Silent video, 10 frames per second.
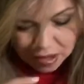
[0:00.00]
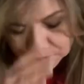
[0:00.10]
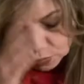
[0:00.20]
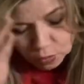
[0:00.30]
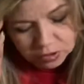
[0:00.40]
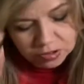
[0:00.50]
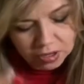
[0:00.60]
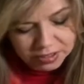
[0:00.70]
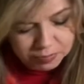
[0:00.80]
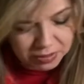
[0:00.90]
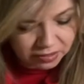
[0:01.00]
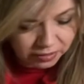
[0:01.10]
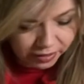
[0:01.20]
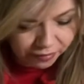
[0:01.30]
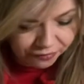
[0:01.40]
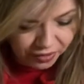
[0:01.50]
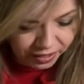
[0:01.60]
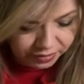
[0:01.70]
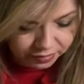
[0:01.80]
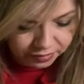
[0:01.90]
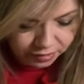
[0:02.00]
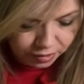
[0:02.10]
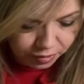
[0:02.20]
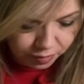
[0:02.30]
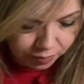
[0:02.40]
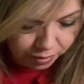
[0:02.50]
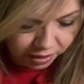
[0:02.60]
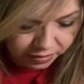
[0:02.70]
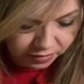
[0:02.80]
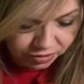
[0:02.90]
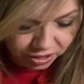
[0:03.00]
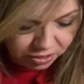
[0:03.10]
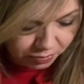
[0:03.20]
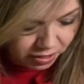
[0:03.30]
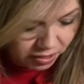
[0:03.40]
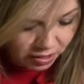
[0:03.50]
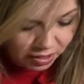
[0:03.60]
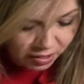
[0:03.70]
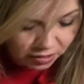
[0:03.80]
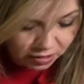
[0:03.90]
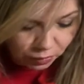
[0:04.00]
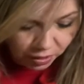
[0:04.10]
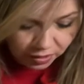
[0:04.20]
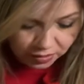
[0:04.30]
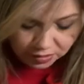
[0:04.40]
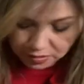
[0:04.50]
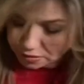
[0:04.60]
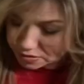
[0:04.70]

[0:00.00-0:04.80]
The World card is being clarified by the Judgment. You know what? There's